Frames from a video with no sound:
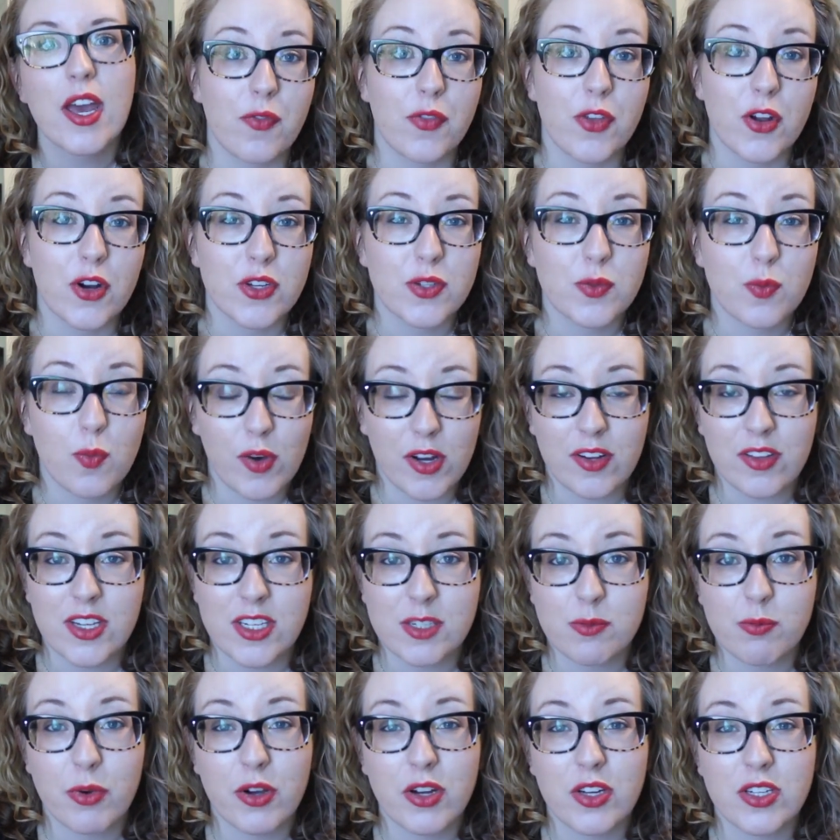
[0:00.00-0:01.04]
If there's one of
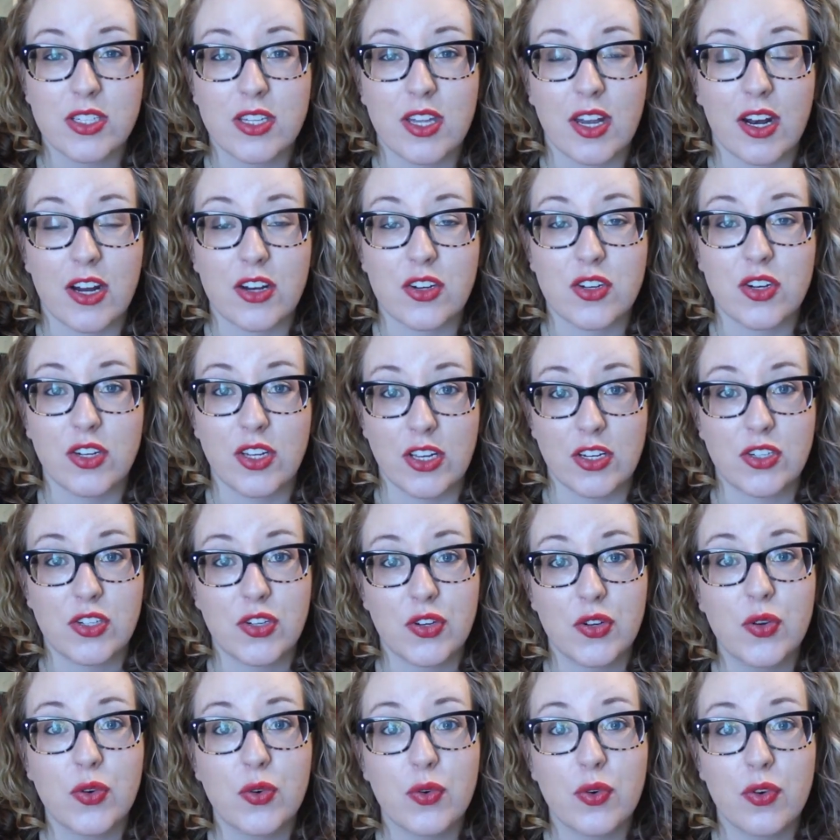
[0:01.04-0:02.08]
these books that I should get
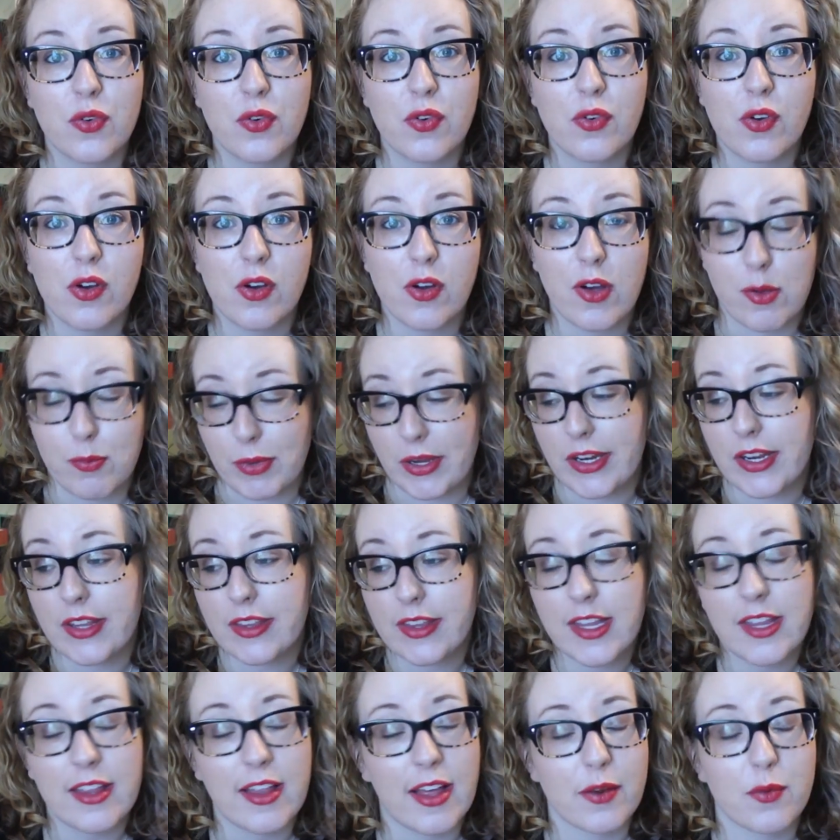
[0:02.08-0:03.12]
to
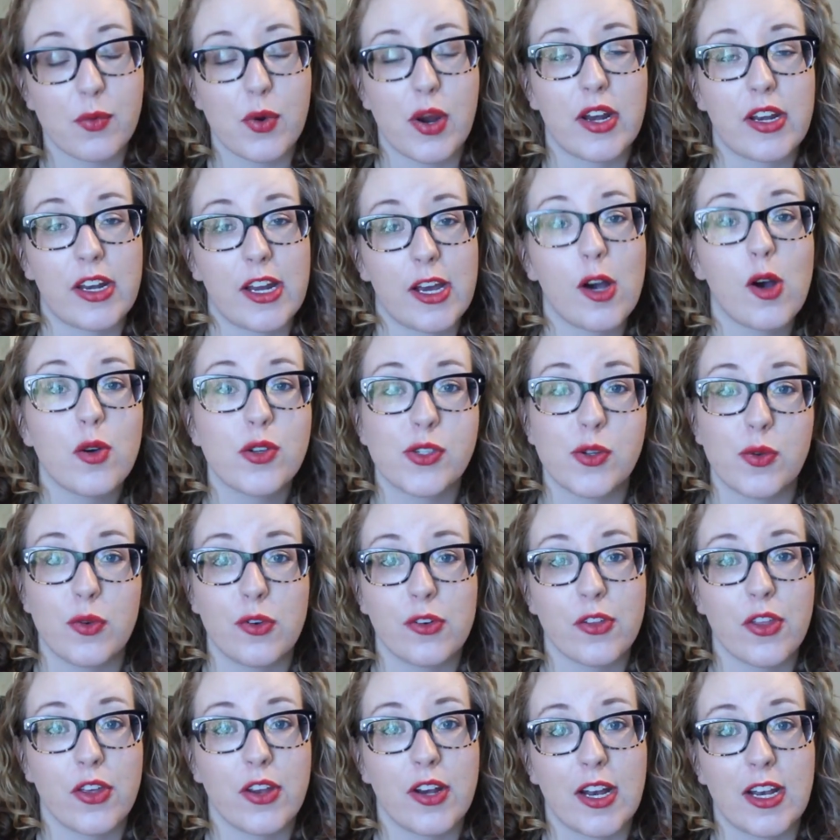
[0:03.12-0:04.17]
immediately, like right now,
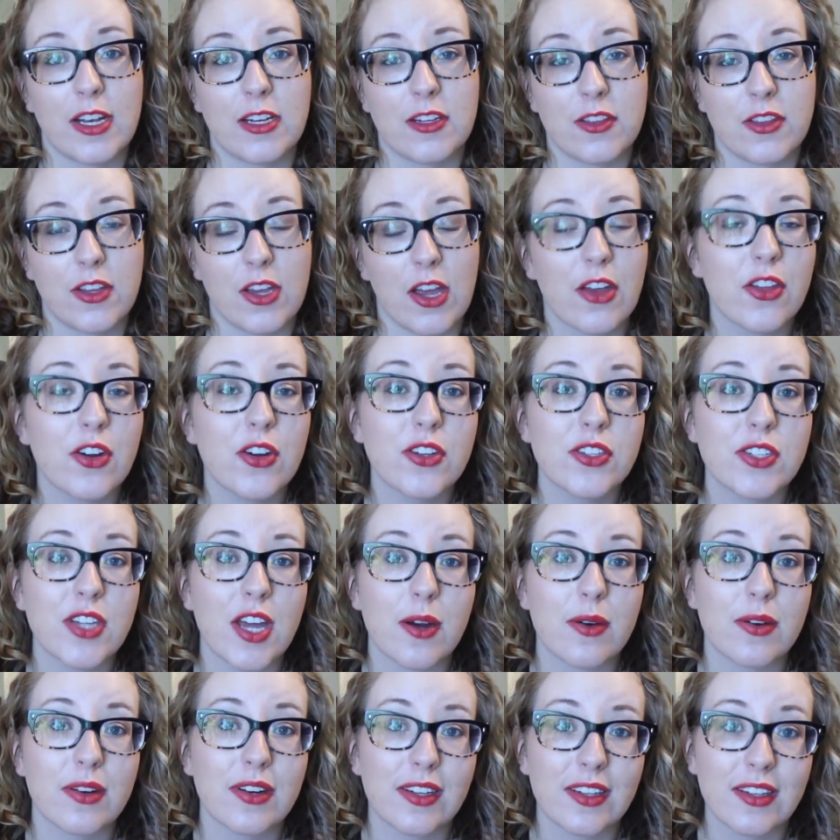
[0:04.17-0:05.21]
sooner than any of the others.
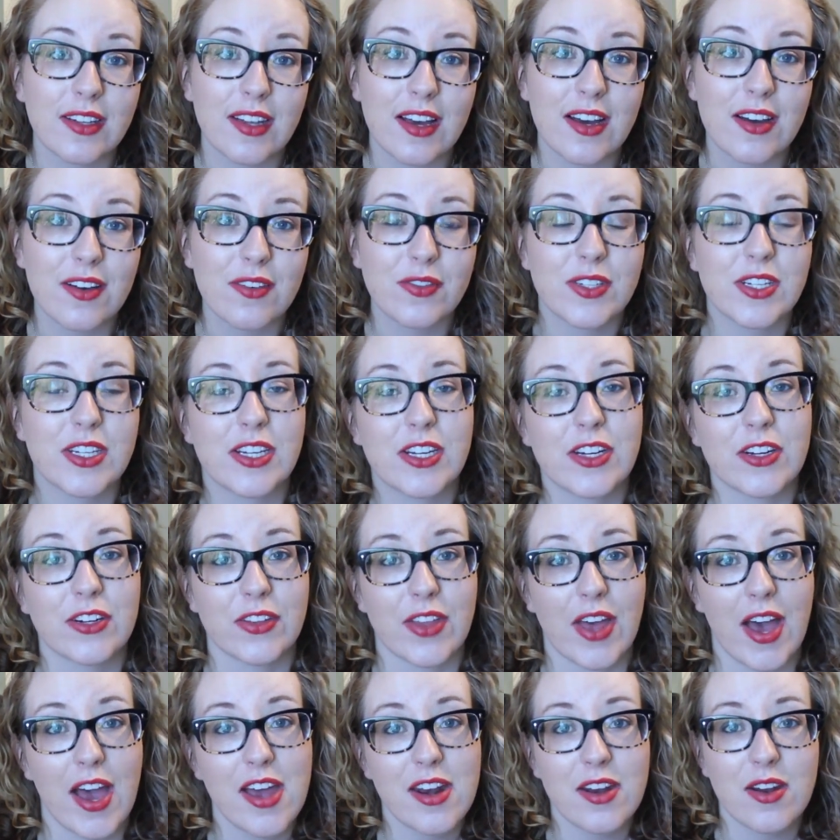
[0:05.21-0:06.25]
I would love to
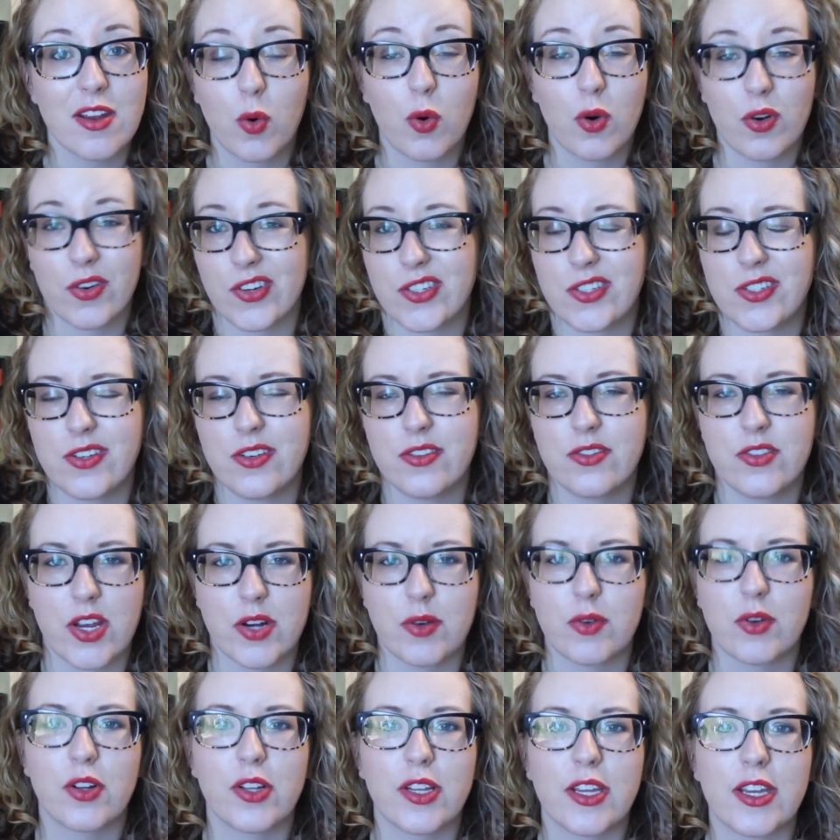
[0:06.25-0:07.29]
hear that, or just
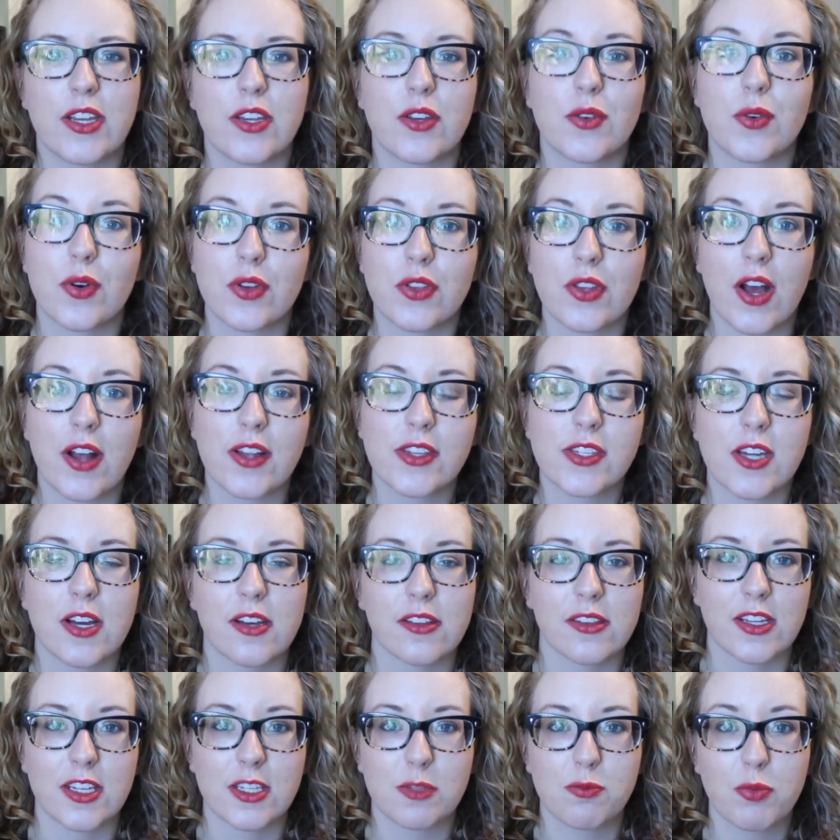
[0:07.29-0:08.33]
generally your thoughts
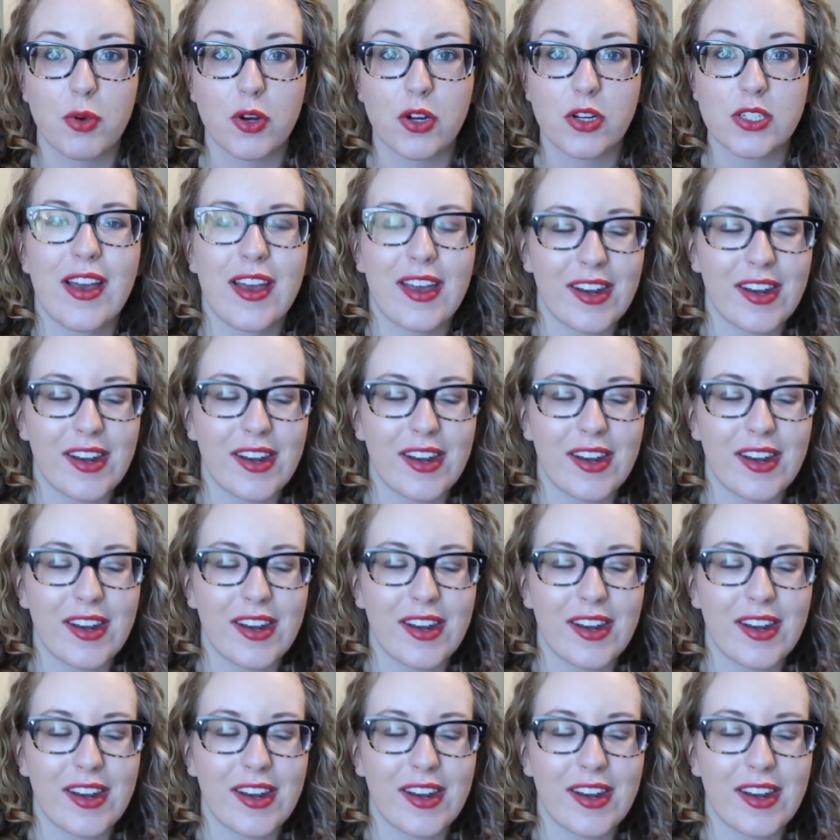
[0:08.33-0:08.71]
on these books.